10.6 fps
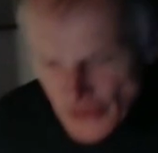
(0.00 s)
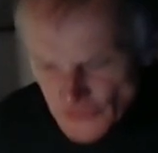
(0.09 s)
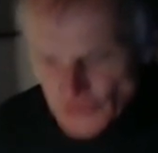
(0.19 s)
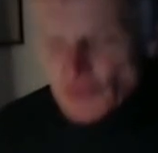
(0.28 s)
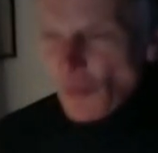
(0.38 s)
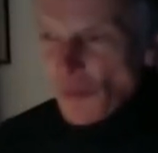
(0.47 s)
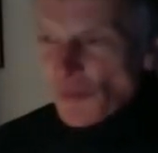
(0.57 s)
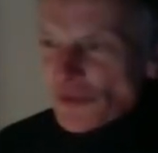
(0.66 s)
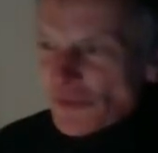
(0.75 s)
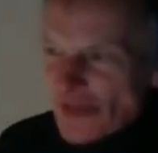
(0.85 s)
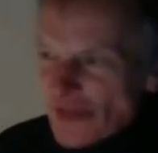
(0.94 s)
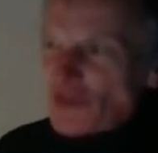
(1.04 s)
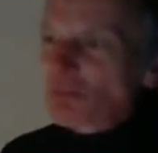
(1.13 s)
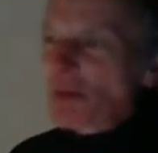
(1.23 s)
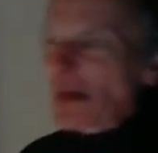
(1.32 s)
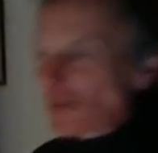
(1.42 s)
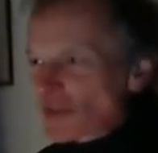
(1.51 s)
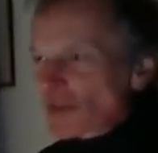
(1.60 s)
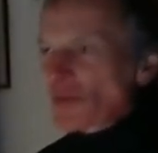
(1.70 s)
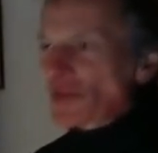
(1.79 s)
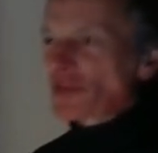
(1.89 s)
sort of aspects
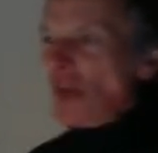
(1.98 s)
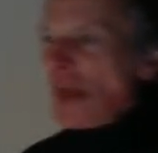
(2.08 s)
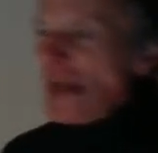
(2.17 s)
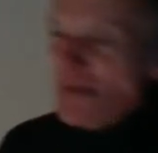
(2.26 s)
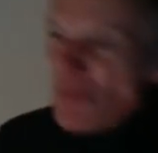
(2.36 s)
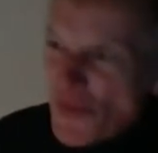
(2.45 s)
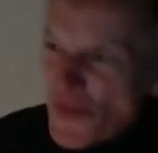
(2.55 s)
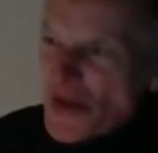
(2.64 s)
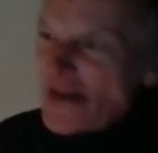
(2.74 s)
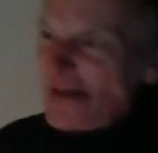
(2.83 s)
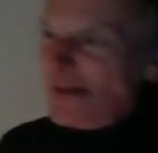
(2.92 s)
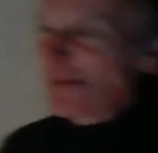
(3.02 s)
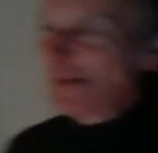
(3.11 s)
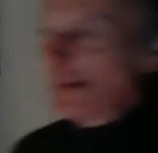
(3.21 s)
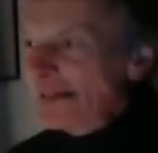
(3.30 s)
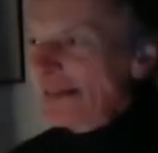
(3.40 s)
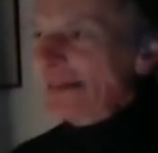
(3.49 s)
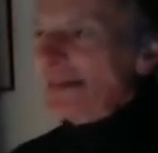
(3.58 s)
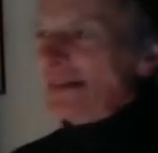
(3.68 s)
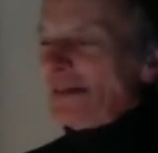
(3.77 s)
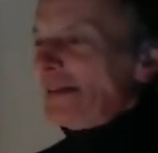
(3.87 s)
of the same thing.
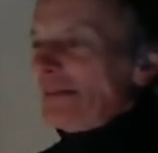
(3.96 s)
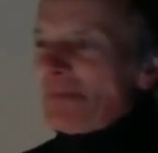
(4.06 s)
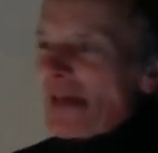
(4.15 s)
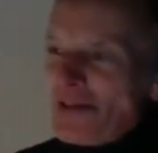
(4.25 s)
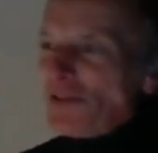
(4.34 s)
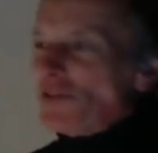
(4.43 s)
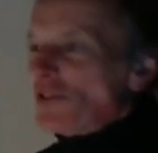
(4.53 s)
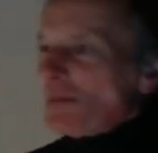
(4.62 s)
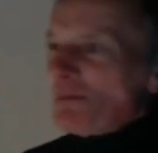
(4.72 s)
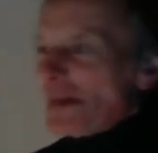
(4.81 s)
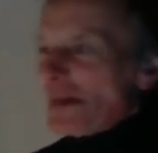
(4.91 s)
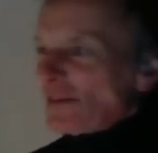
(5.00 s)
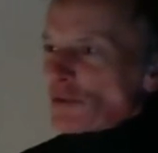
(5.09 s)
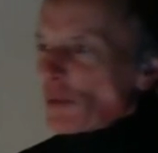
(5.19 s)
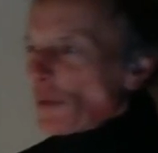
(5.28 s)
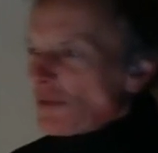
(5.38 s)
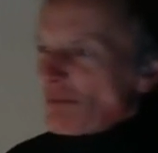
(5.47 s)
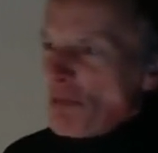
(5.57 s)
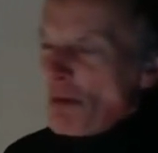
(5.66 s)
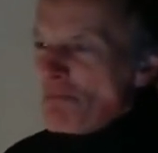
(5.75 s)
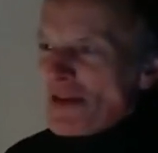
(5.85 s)
Energy being sort of
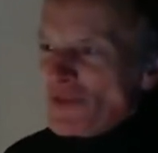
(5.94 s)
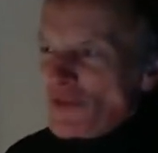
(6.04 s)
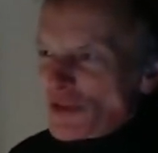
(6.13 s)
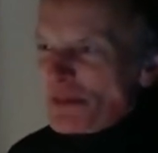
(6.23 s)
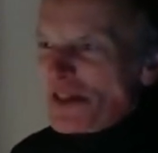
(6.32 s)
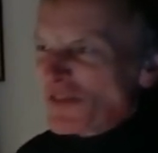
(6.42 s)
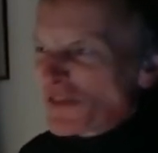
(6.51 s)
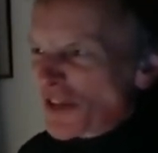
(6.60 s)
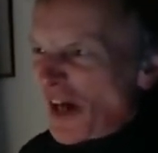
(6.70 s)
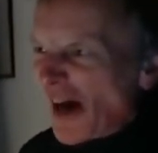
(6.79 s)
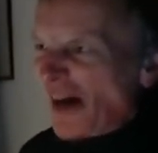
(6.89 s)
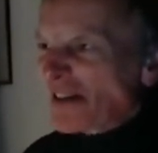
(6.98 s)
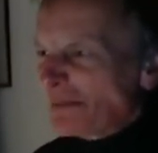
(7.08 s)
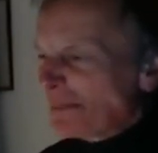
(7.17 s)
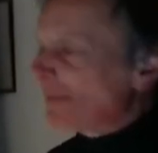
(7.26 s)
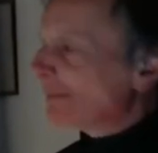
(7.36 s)
momentum in time.